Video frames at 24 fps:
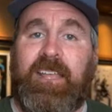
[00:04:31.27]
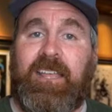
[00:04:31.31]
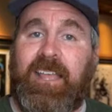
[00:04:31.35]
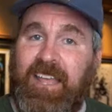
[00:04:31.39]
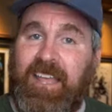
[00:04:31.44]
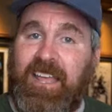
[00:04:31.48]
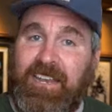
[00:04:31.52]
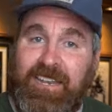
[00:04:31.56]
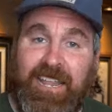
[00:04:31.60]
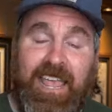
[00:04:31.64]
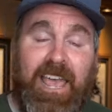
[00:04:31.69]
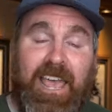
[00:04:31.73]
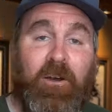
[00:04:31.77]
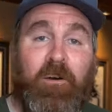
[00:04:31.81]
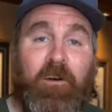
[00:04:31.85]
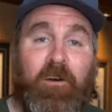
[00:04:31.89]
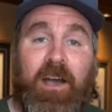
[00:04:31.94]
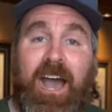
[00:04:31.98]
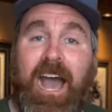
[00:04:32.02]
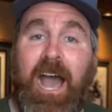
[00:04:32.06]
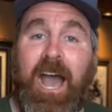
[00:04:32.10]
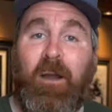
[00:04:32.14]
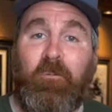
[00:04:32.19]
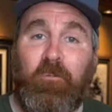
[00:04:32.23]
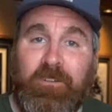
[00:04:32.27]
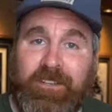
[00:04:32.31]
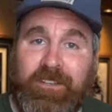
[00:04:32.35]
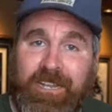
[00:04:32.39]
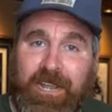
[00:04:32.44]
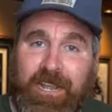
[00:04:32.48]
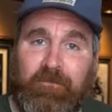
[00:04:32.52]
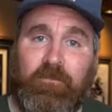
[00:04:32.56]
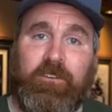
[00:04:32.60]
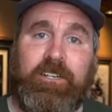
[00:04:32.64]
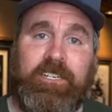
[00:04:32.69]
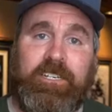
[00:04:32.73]
And now I will
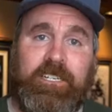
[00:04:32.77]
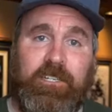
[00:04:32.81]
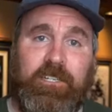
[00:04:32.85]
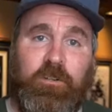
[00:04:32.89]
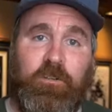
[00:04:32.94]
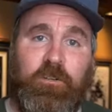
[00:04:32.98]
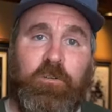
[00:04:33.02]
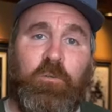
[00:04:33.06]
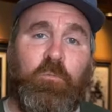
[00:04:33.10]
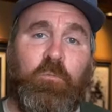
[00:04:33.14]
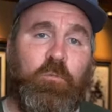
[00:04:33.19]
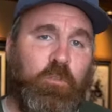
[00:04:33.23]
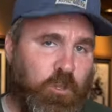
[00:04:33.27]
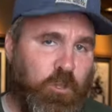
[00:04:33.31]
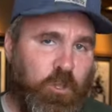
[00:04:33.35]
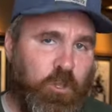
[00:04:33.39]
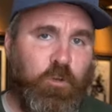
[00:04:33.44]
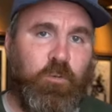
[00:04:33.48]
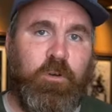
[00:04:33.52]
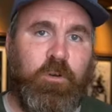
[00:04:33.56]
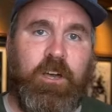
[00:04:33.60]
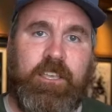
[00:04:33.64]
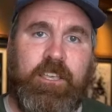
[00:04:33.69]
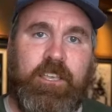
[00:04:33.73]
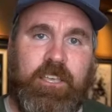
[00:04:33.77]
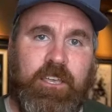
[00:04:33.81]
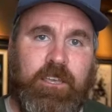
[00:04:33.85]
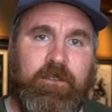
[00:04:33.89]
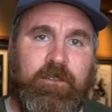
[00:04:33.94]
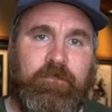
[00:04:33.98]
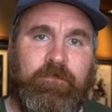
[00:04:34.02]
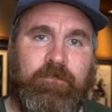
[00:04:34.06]
never deal with you again.